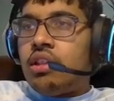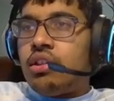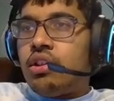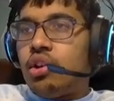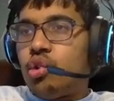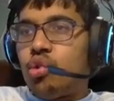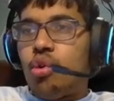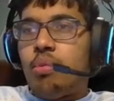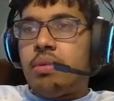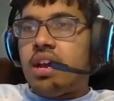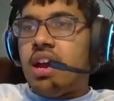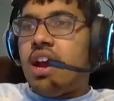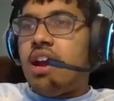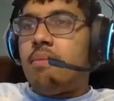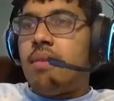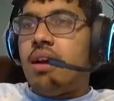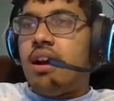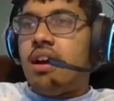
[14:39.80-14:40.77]
The Group
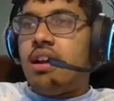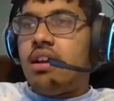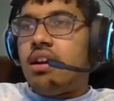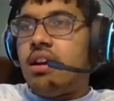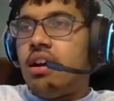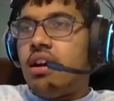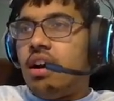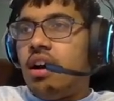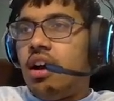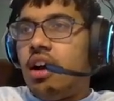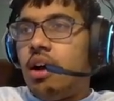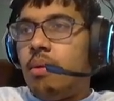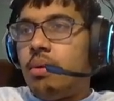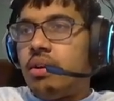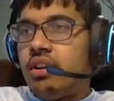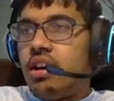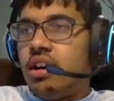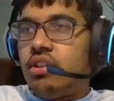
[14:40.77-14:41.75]
K, man, uh,
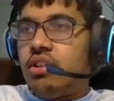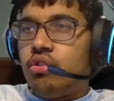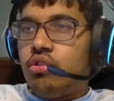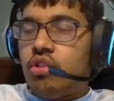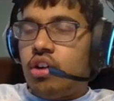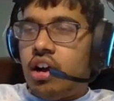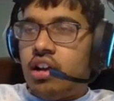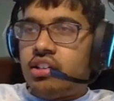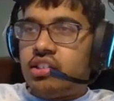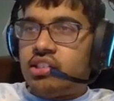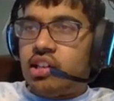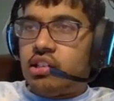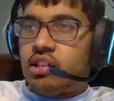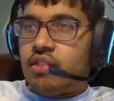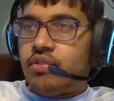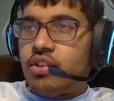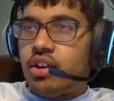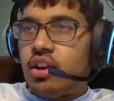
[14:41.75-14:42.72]
we got Uganda,
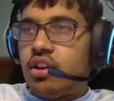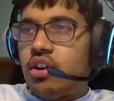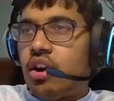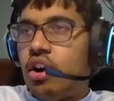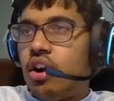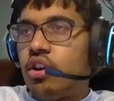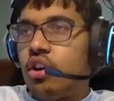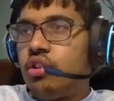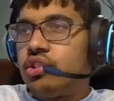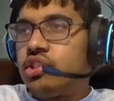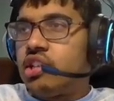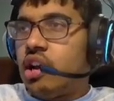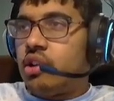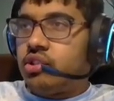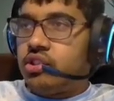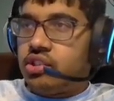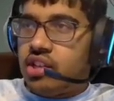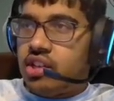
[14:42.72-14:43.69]
South Africa, Congo,
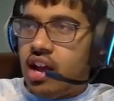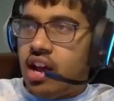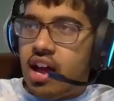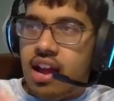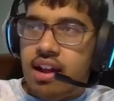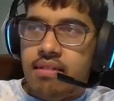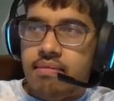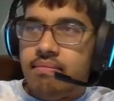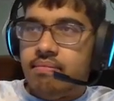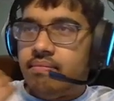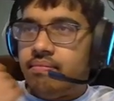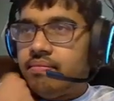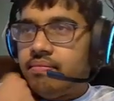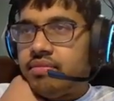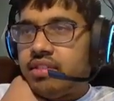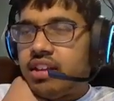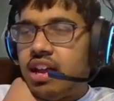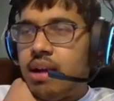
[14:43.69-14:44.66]
South Sudan.
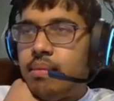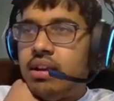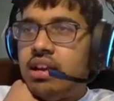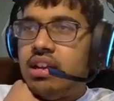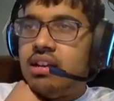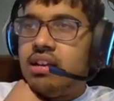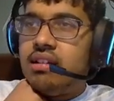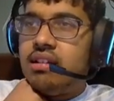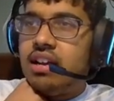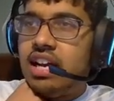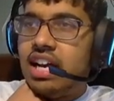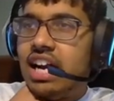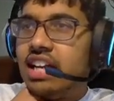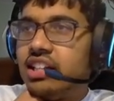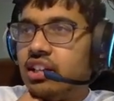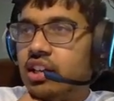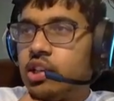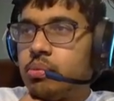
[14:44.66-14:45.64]
I mean,
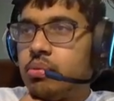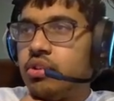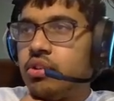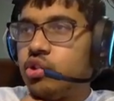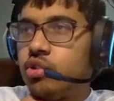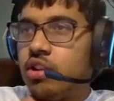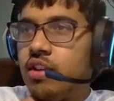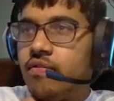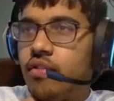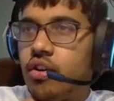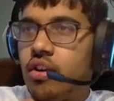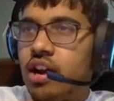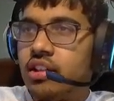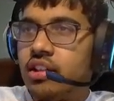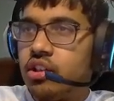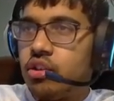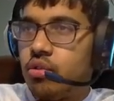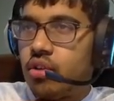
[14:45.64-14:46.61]
I think it's pretty straightforward.
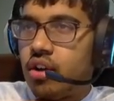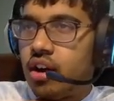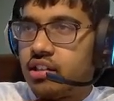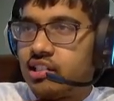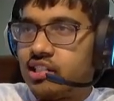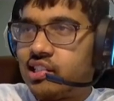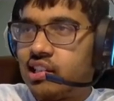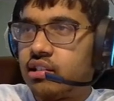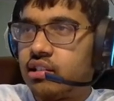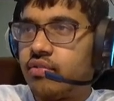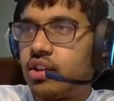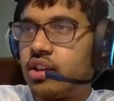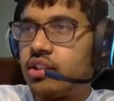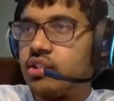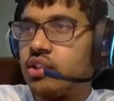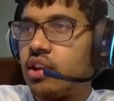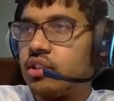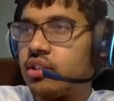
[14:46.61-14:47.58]
I think Uganda, South
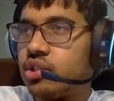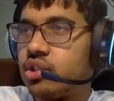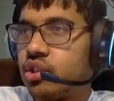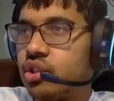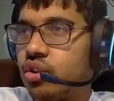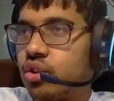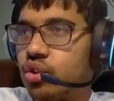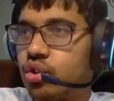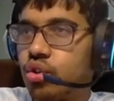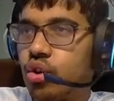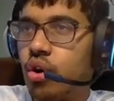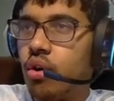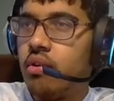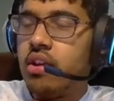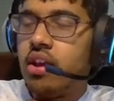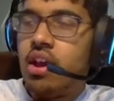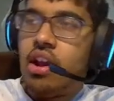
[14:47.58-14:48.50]
Africa's got this in control.